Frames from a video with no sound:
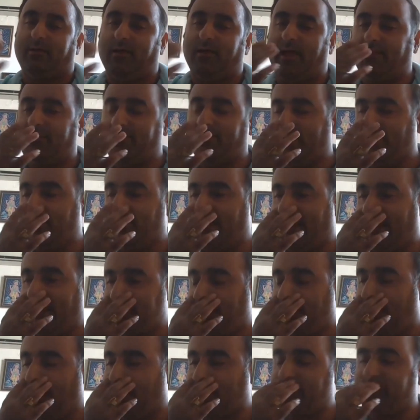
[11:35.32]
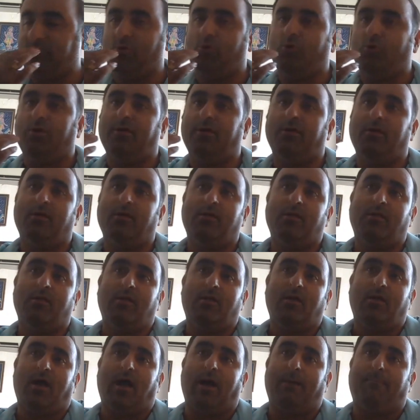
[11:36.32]
And then I explored.
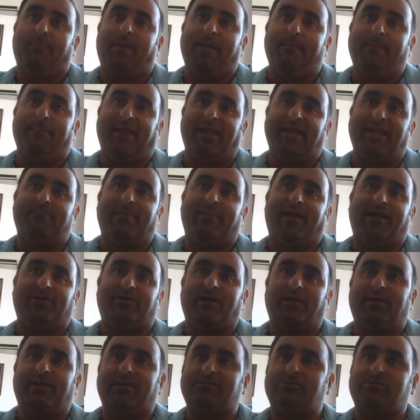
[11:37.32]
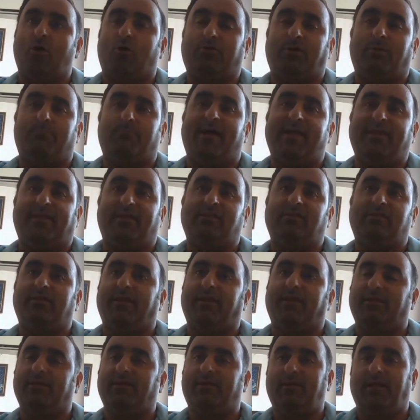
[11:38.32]
My main mentor is Dr. Michael
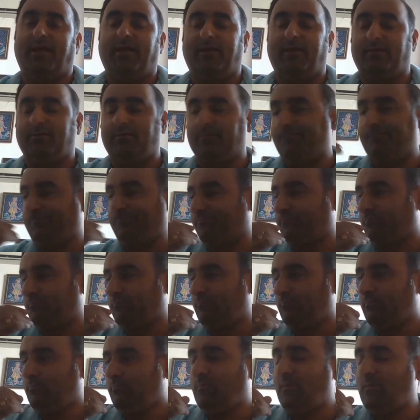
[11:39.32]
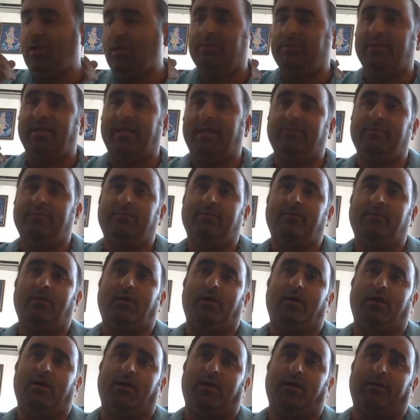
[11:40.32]
Greger, and then
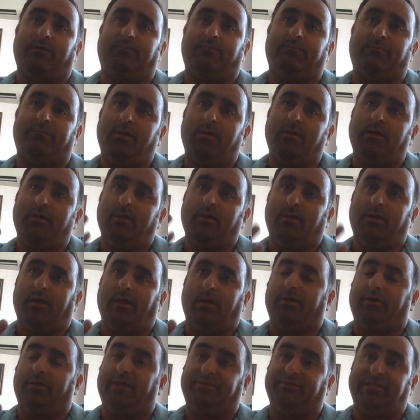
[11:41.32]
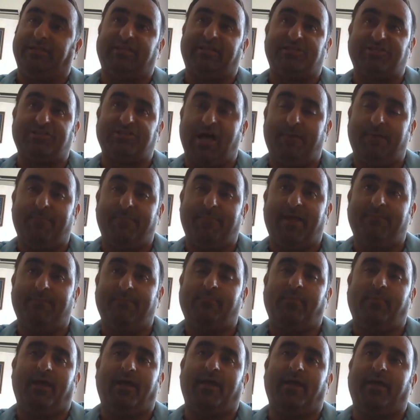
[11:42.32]
Nandita Shah
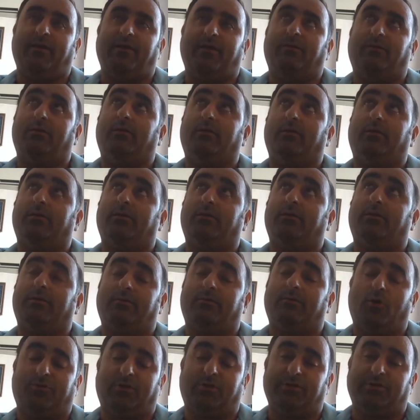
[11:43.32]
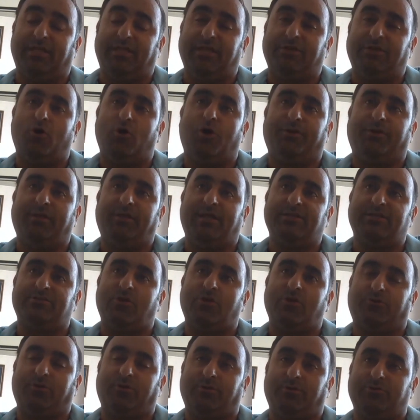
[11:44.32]
ma'am, and Dr. Jean Ornish,
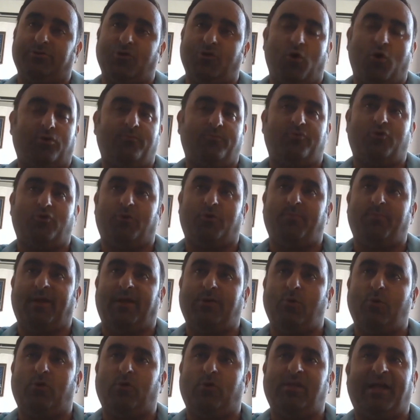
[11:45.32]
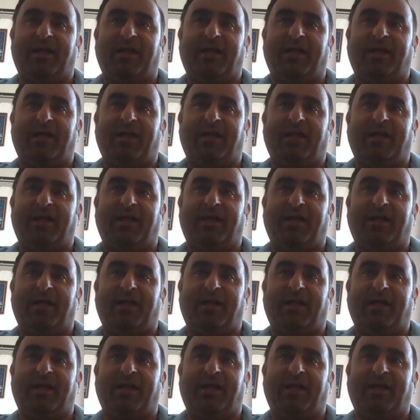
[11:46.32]
Dr. John McDougall.